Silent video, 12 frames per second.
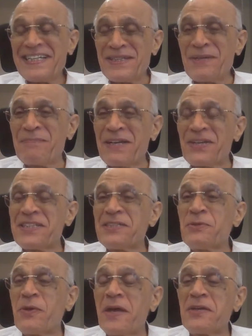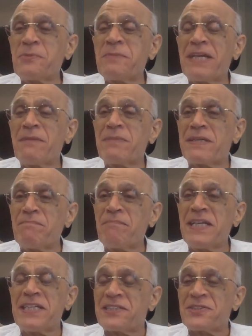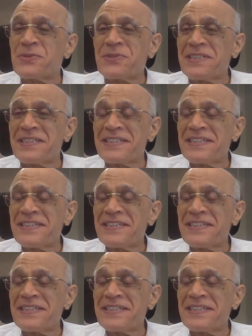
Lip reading: Because you have to become complete. You see,